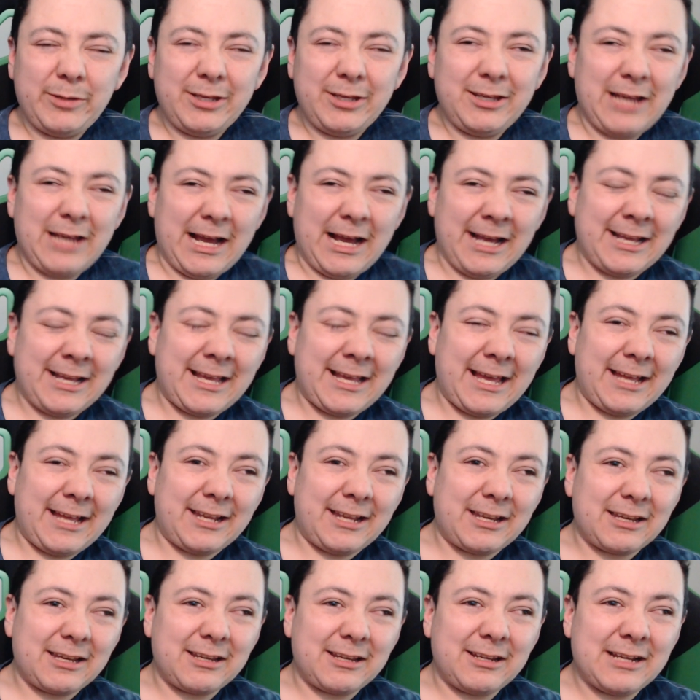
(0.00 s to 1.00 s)
I
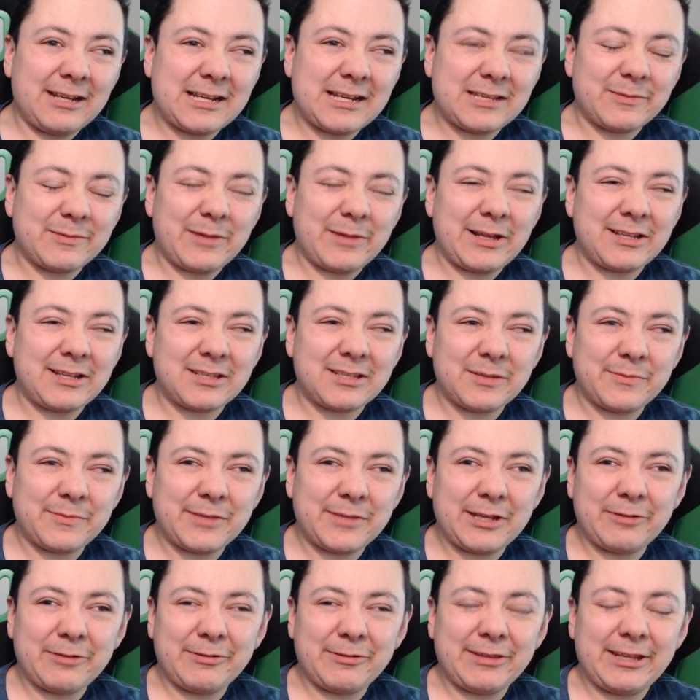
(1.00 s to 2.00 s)
can't explain
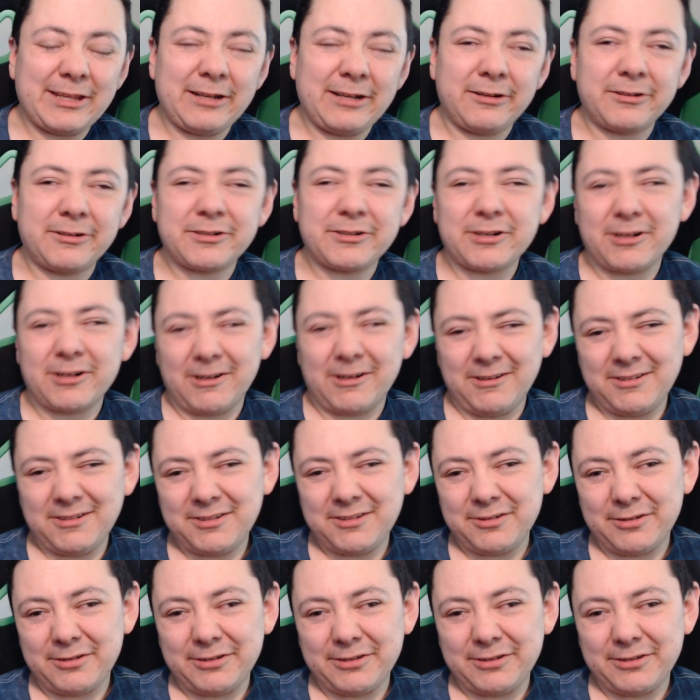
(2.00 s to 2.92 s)
something within your chart, so